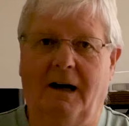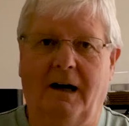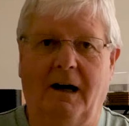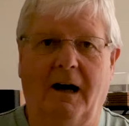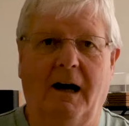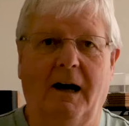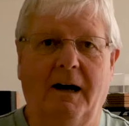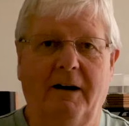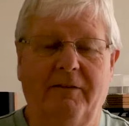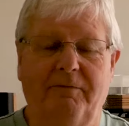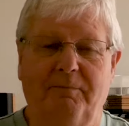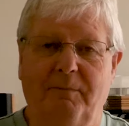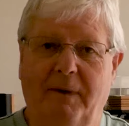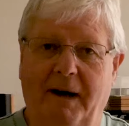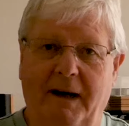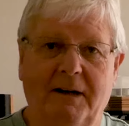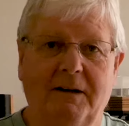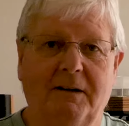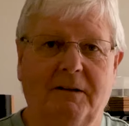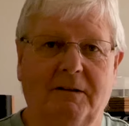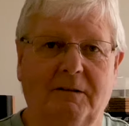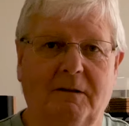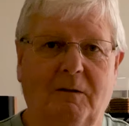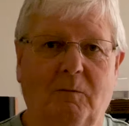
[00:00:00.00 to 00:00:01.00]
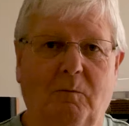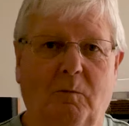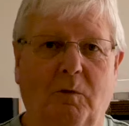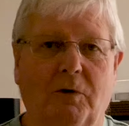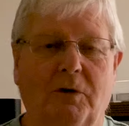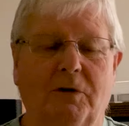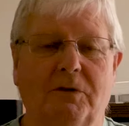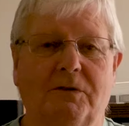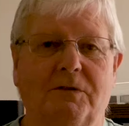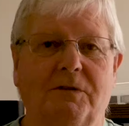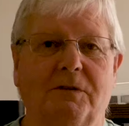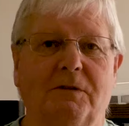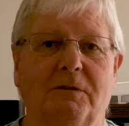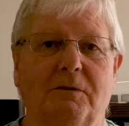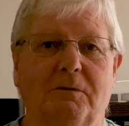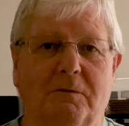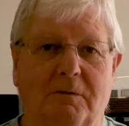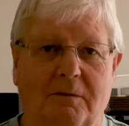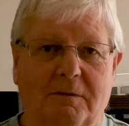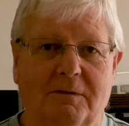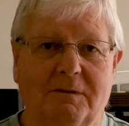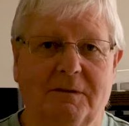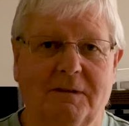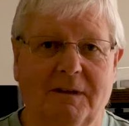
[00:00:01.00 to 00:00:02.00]
I've made one or
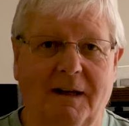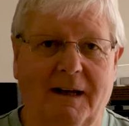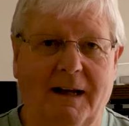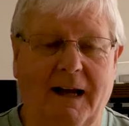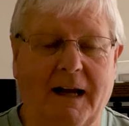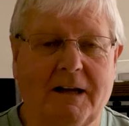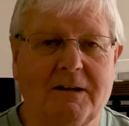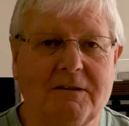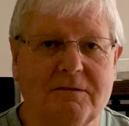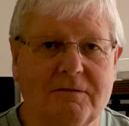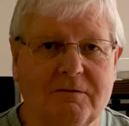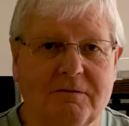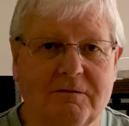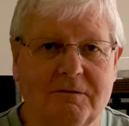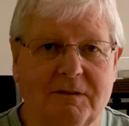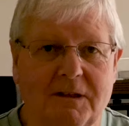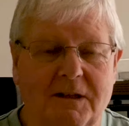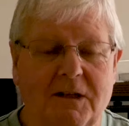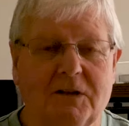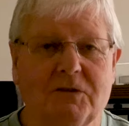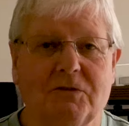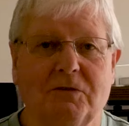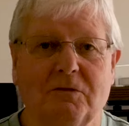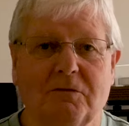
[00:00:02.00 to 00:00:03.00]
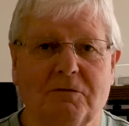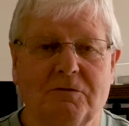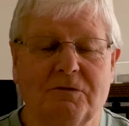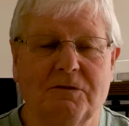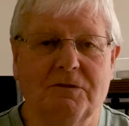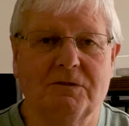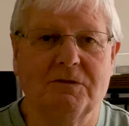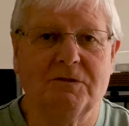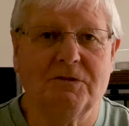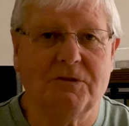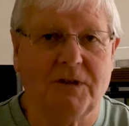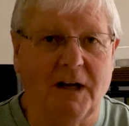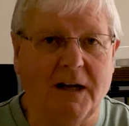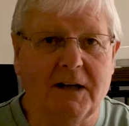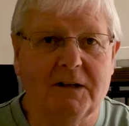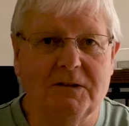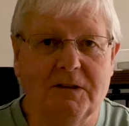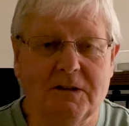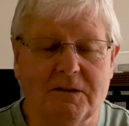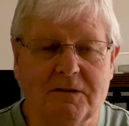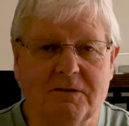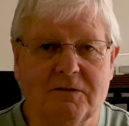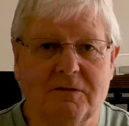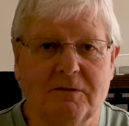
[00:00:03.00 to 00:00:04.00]
two additional
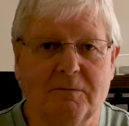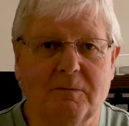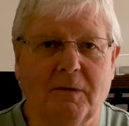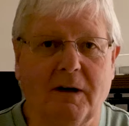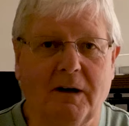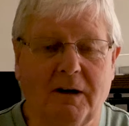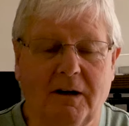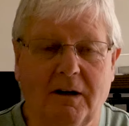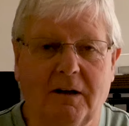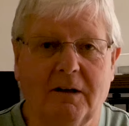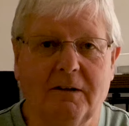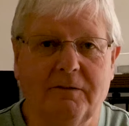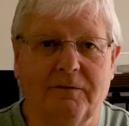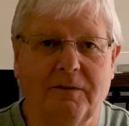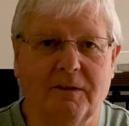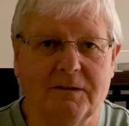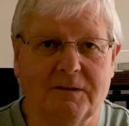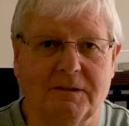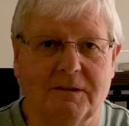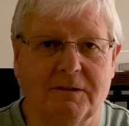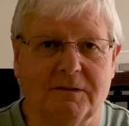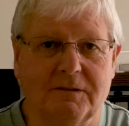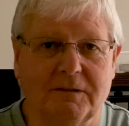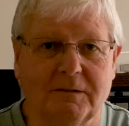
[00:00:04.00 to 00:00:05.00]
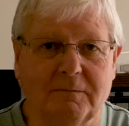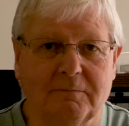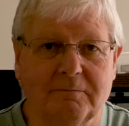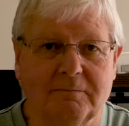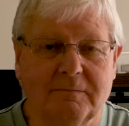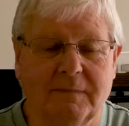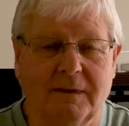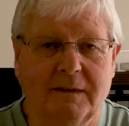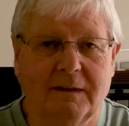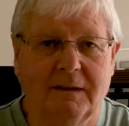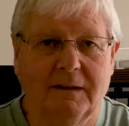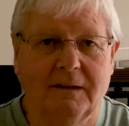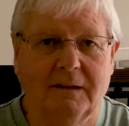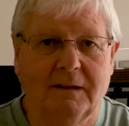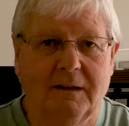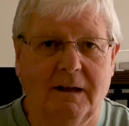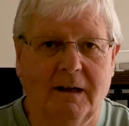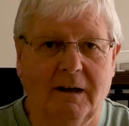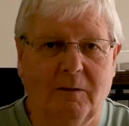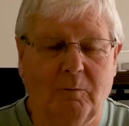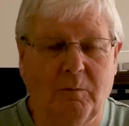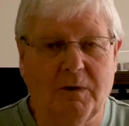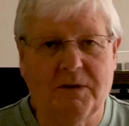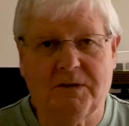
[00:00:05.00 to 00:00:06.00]
changes to my hi-fi system,
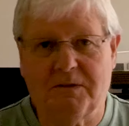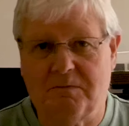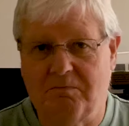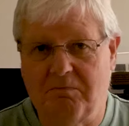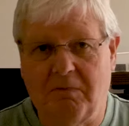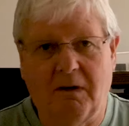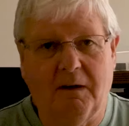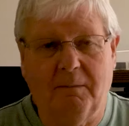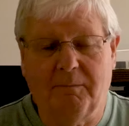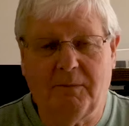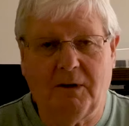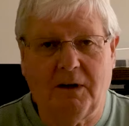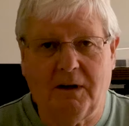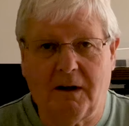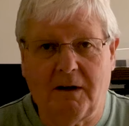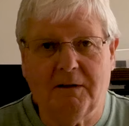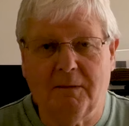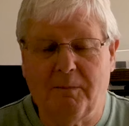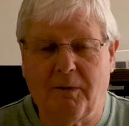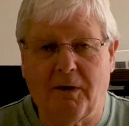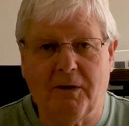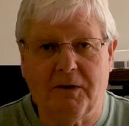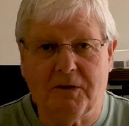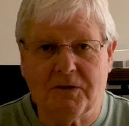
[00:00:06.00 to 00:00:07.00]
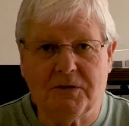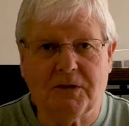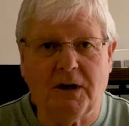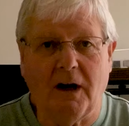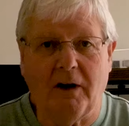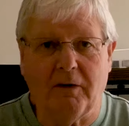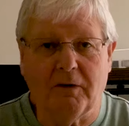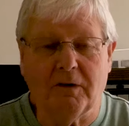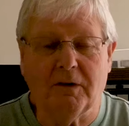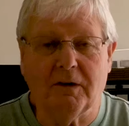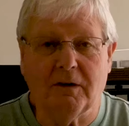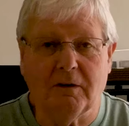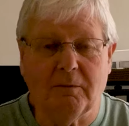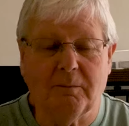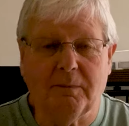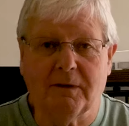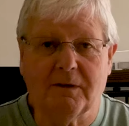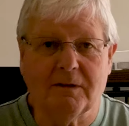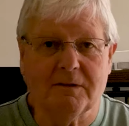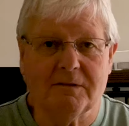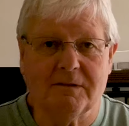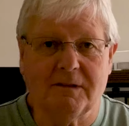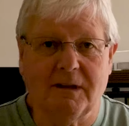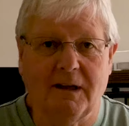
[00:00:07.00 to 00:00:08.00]
which I'm not going to bother showing you
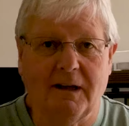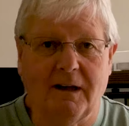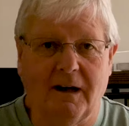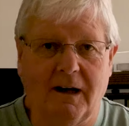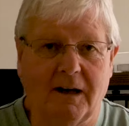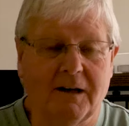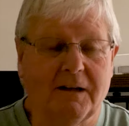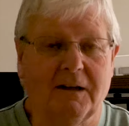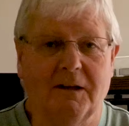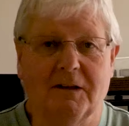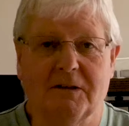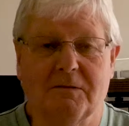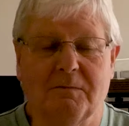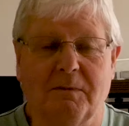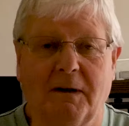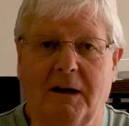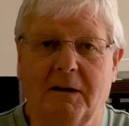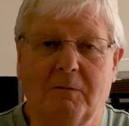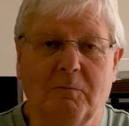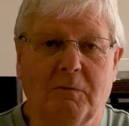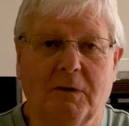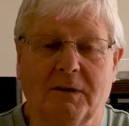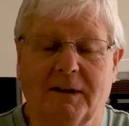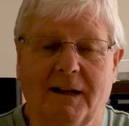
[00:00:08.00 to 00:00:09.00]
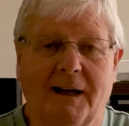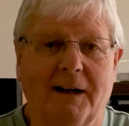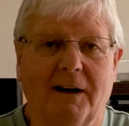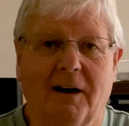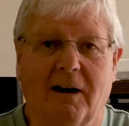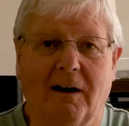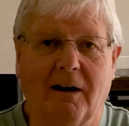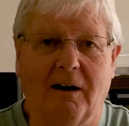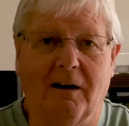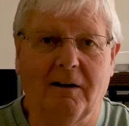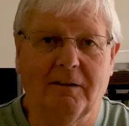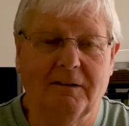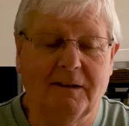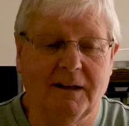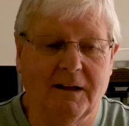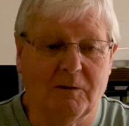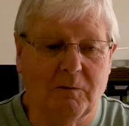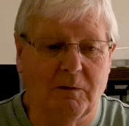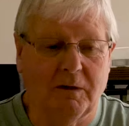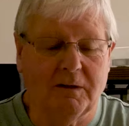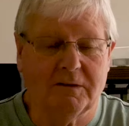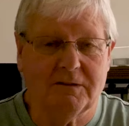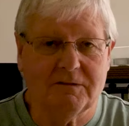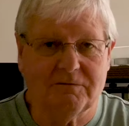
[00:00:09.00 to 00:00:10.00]
because I can explain what they are. They're
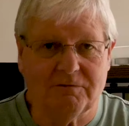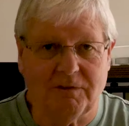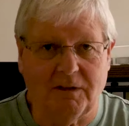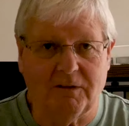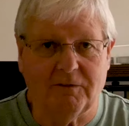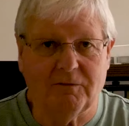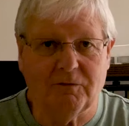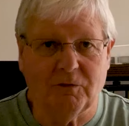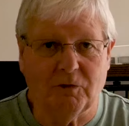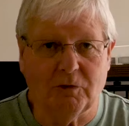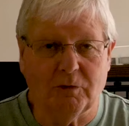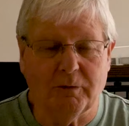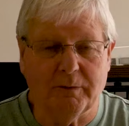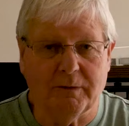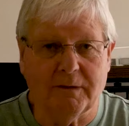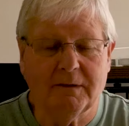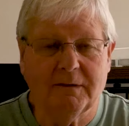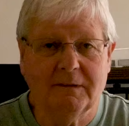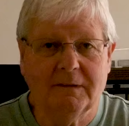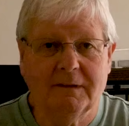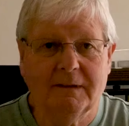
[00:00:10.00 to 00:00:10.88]
quite straightforward.